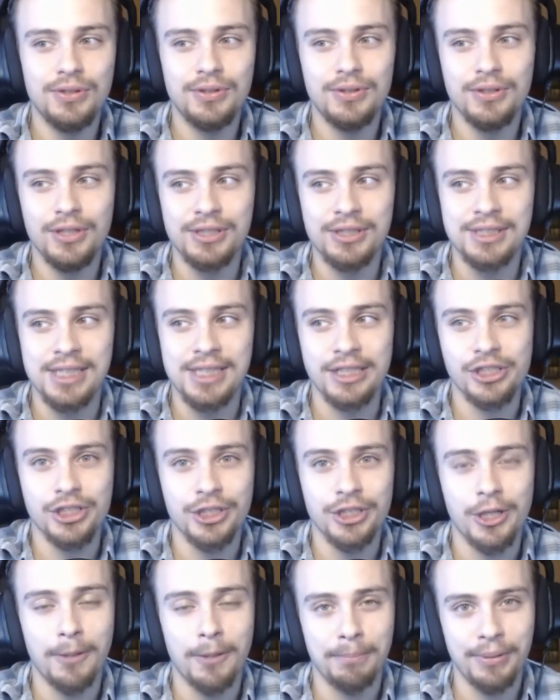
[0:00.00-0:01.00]

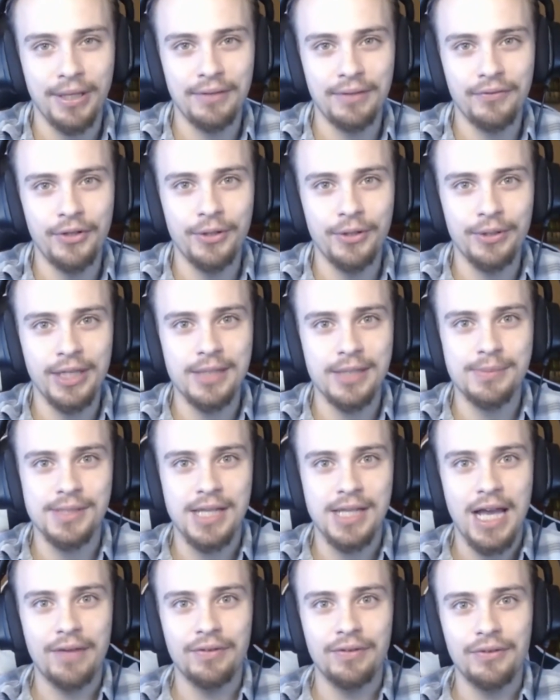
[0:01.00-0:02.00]
essentially are playing video games
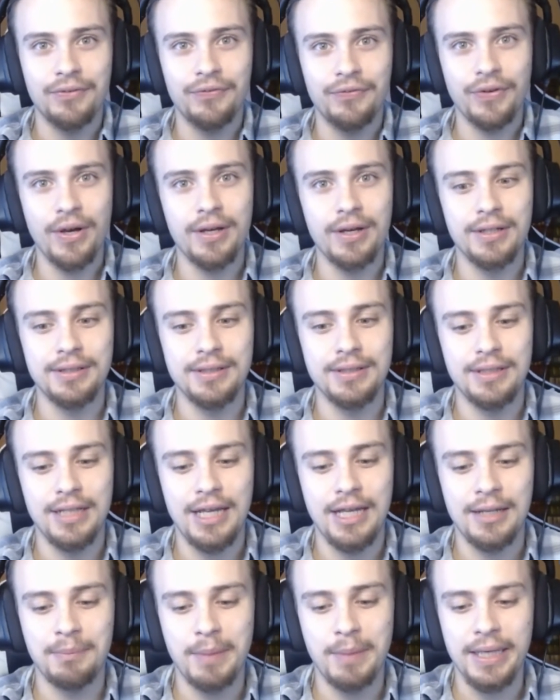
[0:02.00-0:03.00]
and having fun
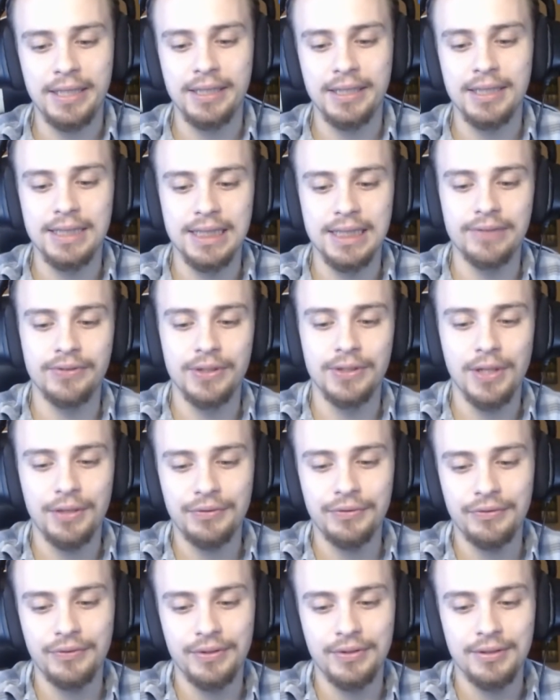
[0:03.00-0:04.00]
and making a living
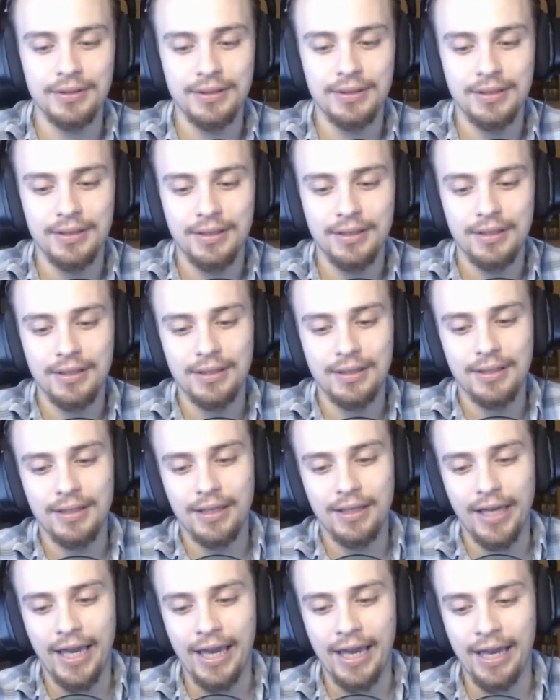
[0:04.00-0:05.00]
off of
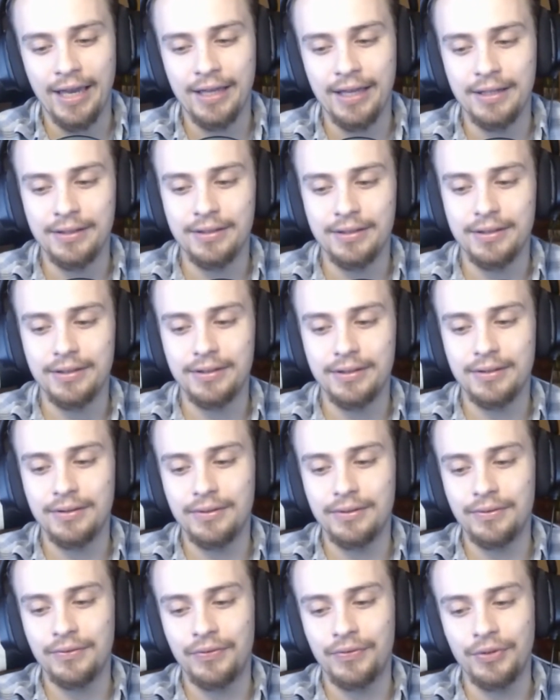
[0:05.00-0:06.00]
it. And
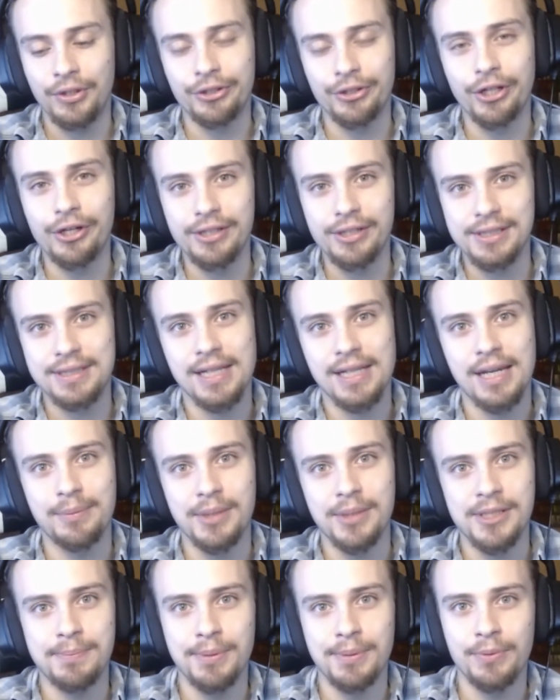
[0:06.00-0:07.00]
for the longest time,
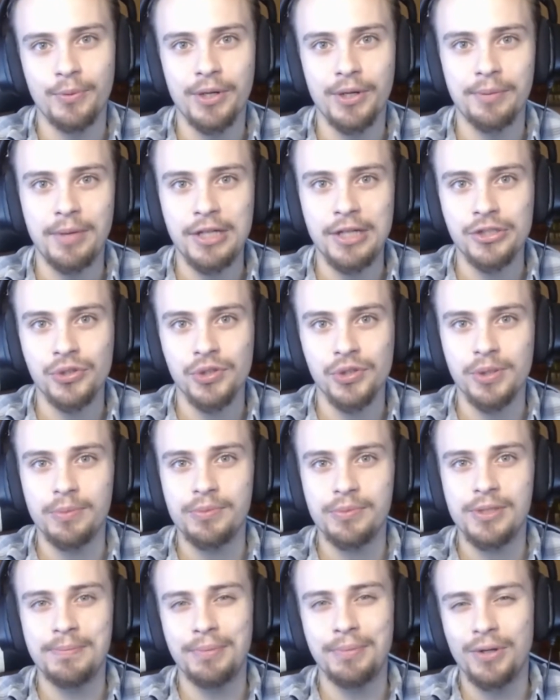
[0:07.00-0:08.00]
that's been one of my
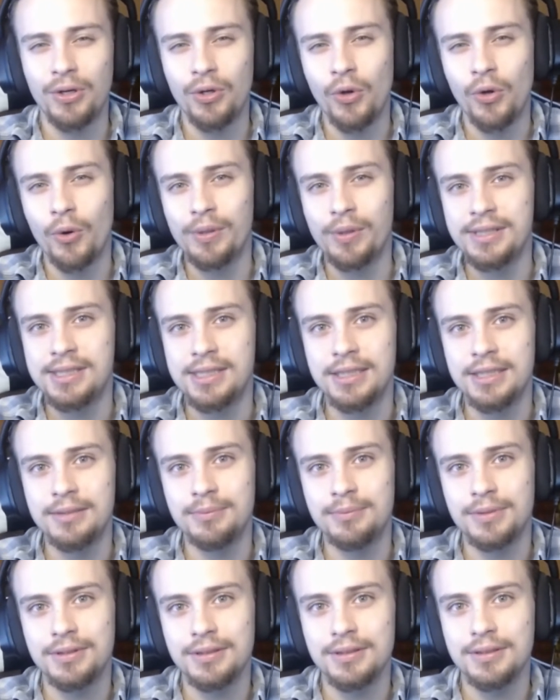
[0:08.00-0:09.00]
dreams. But it always
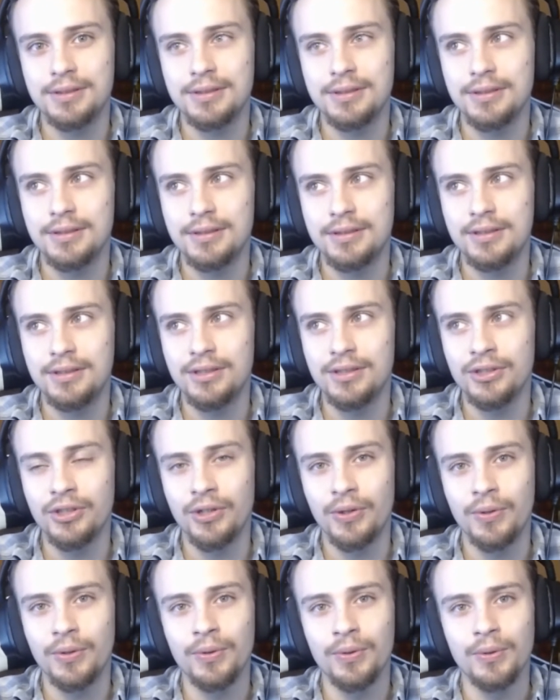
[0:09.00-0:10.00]
seemed, you
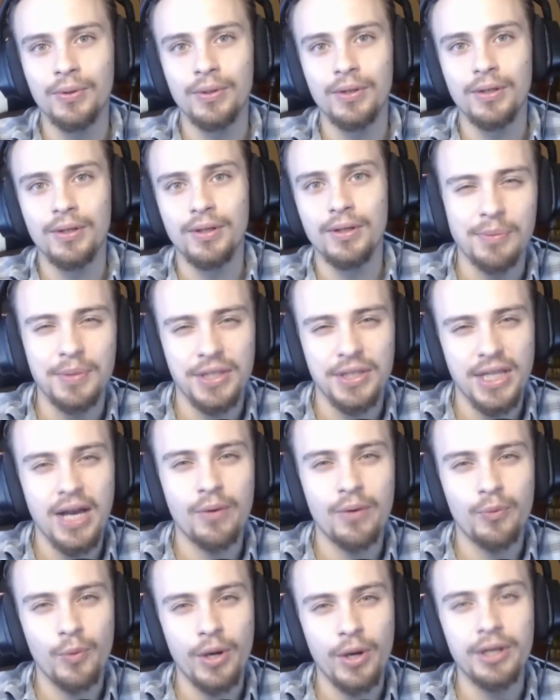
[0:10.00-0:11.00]
know,
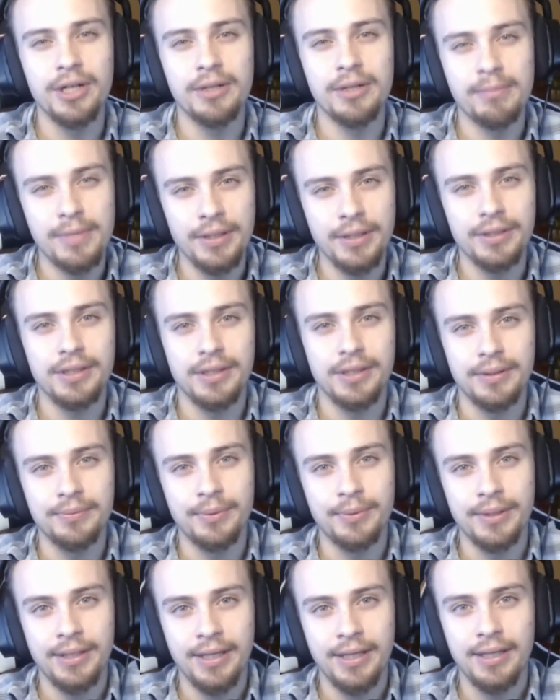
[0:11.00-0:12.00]
that one in a million
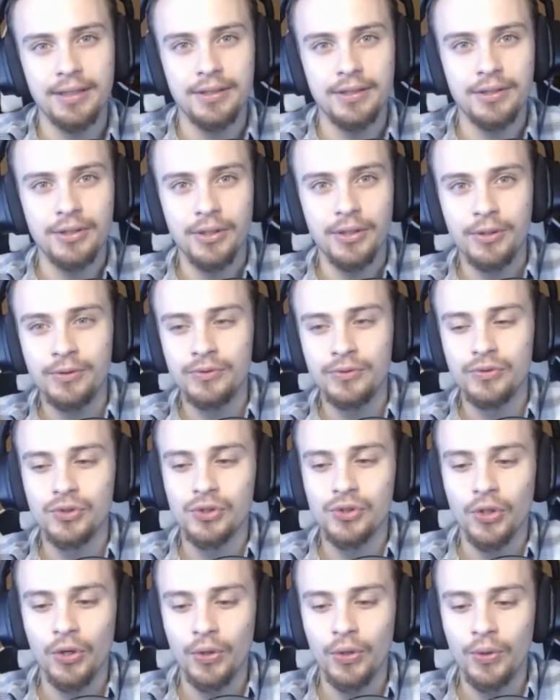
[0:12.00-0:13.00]
would hit, you know?
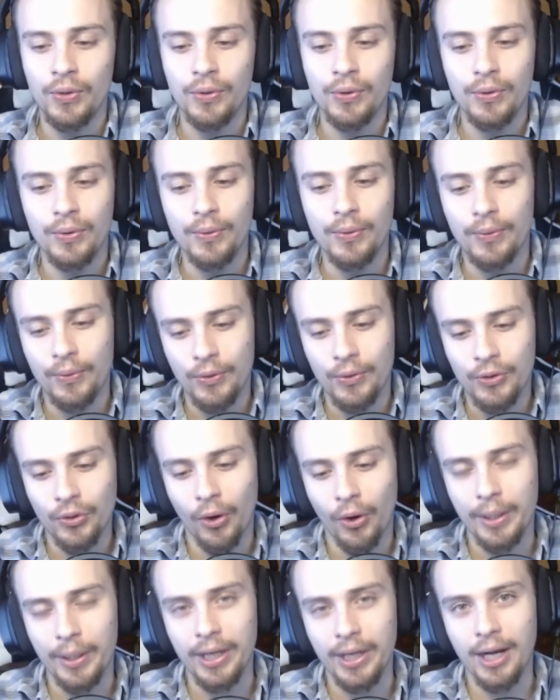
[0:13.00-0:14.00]
So
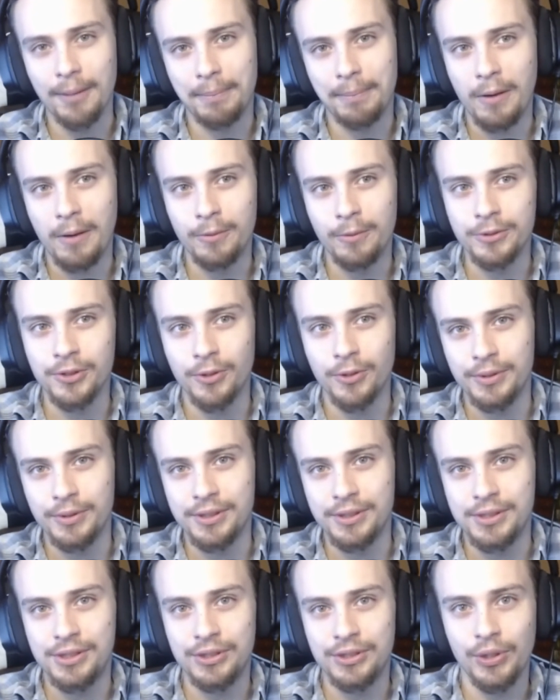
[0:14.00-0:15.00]
growing up, I was
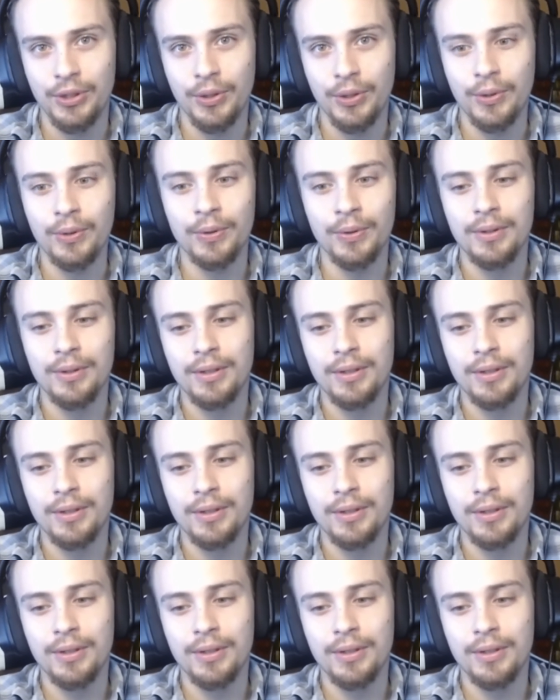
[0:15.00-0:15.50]
always, you know,